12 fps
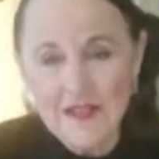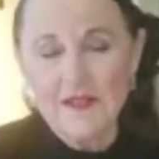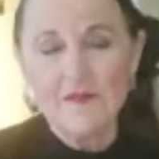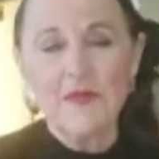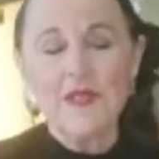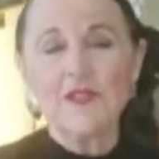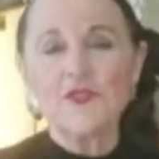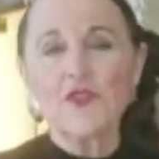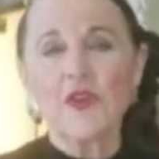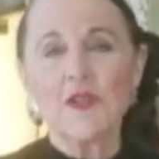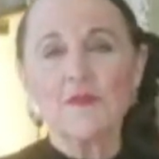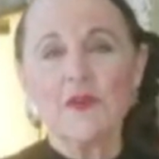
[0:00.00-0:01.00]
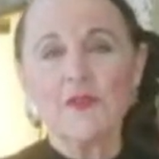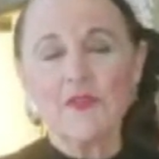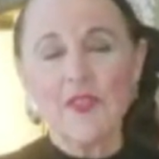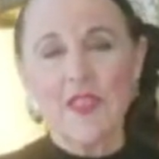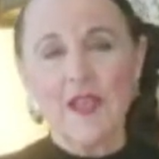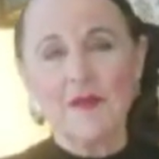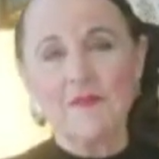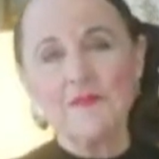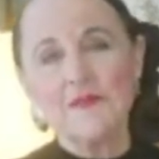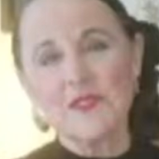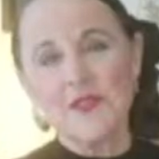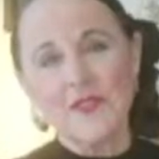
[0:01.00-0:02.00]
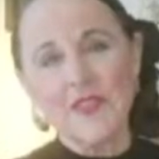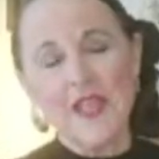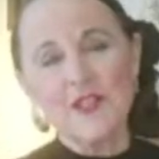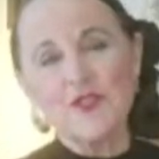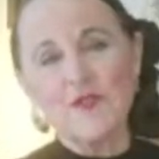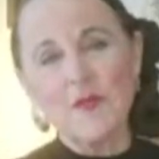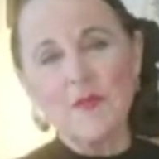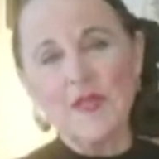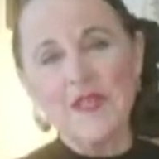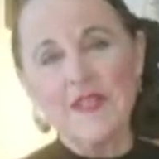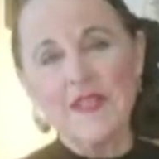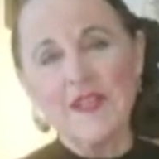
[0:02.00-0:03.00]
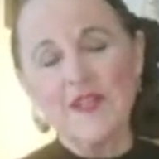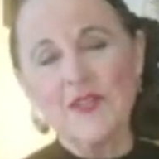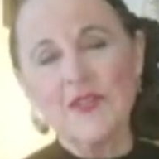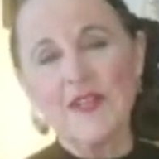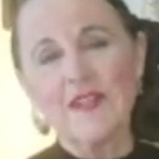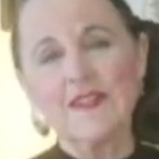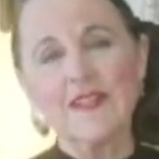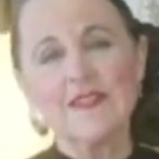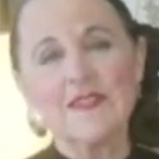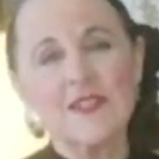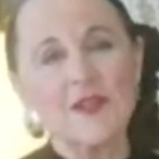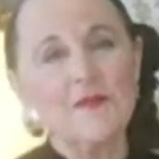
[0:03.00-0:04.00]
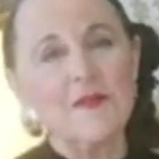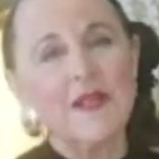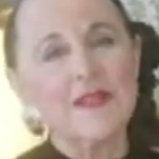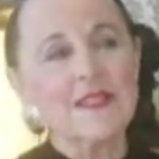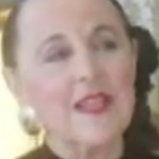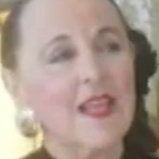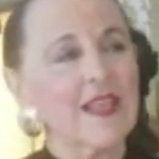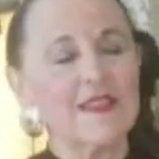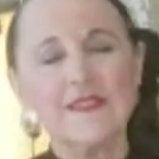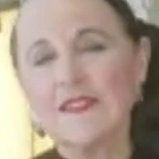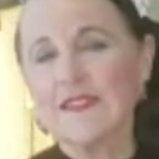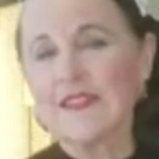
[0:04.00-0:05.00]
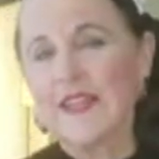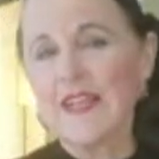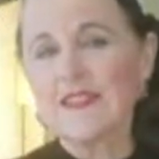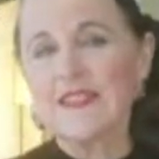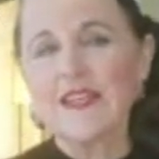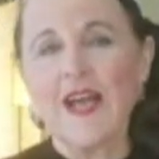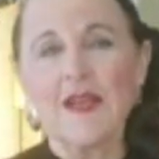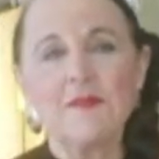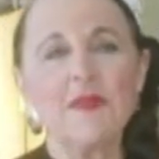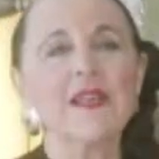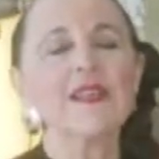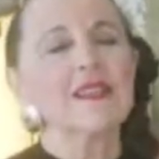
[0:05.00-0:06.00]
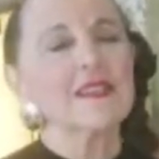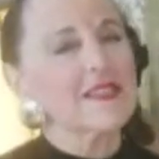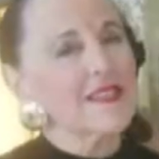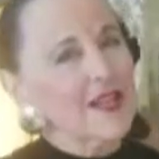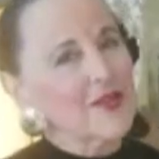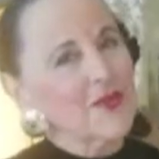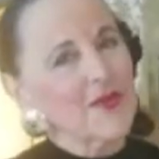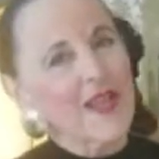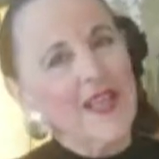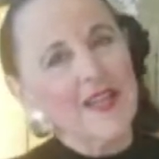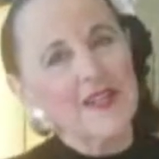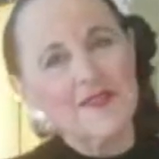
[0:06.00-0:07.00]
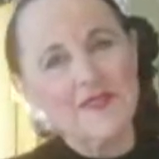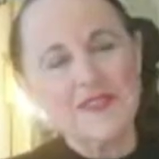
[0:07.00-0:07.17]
be enjoyable for them. So thanks for being here, and until Monday, till next time, stay creative.